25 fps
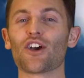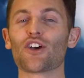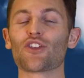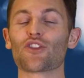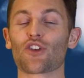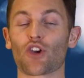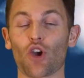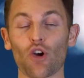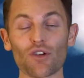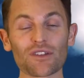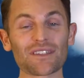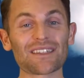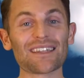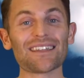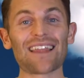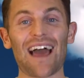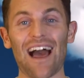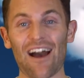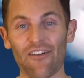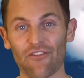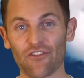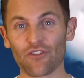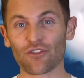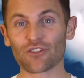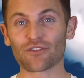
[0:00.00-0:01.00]
The cost in
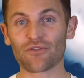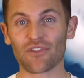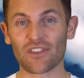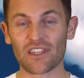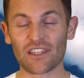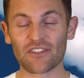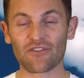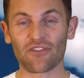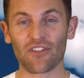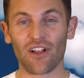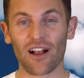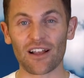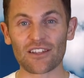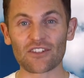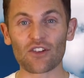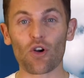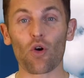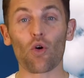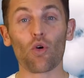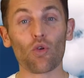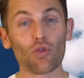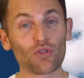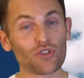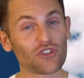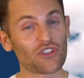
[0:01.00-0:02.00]
Avios for these flights are
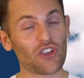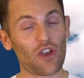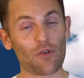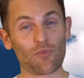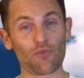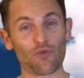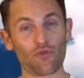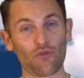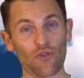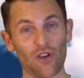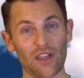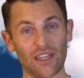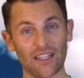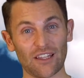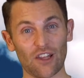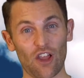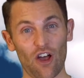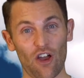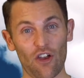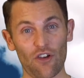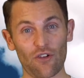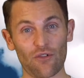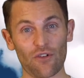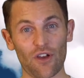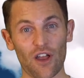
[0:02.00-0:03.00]
also pretty
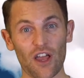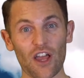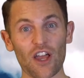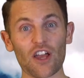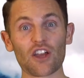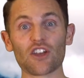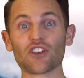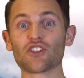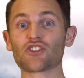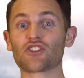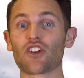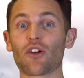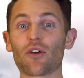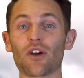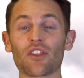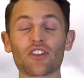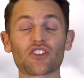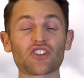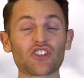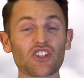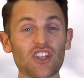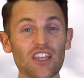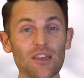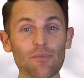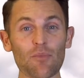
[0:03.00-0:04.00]
low. So at the
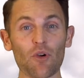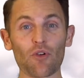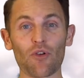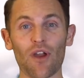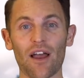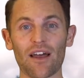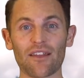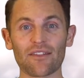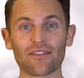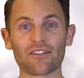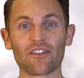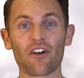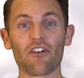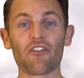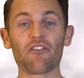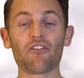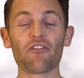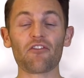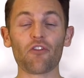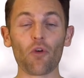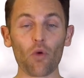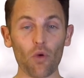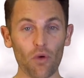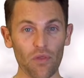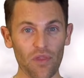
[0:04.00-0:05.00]
cheaper end,
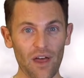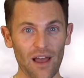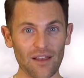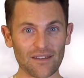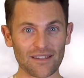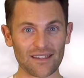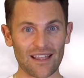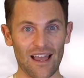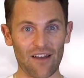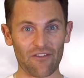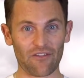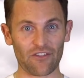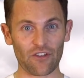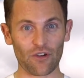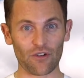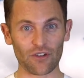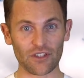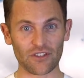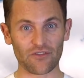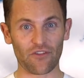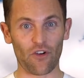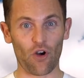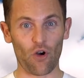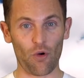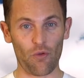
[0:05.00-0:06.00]
4,000
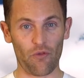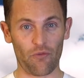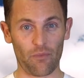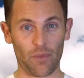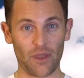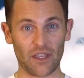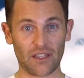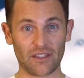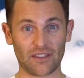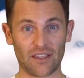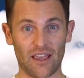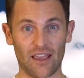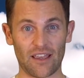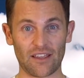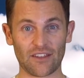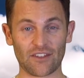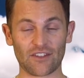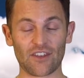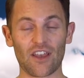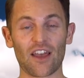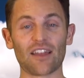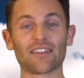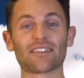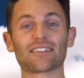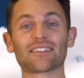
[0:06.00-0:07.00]
Avios for off-peak dates
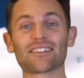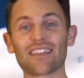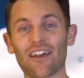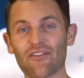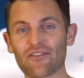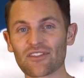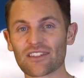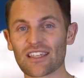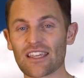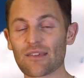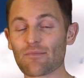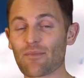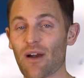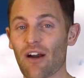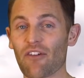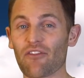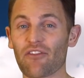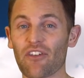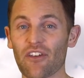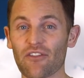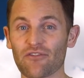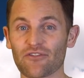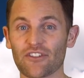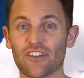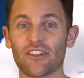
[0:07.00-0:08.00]
and
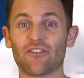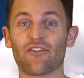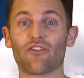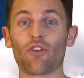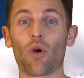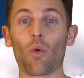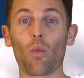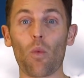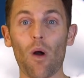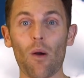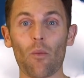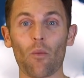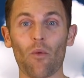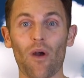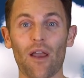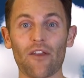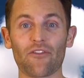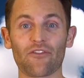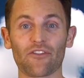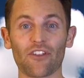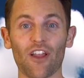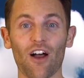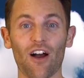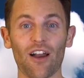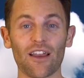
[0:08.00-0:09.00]
£17.50 for a one-way
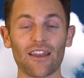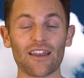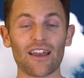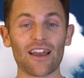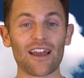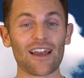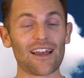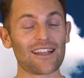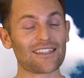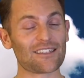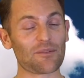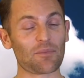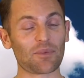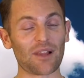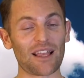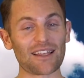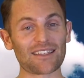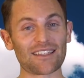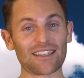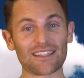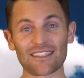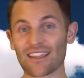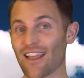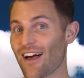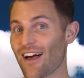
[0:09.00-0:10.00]
flight to places